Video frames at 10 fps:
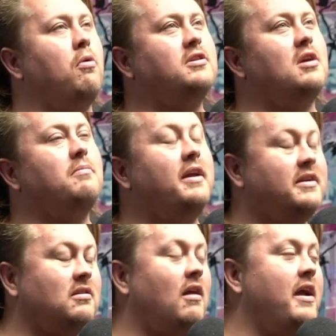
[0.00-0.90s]
something is
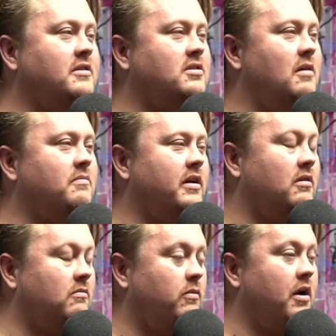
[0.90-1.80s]
liking something in a
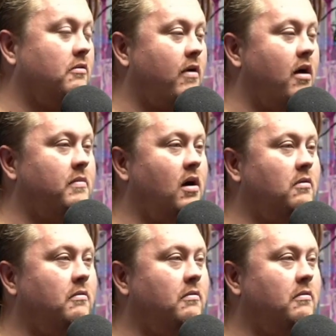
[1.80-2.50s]
weird roundabout way.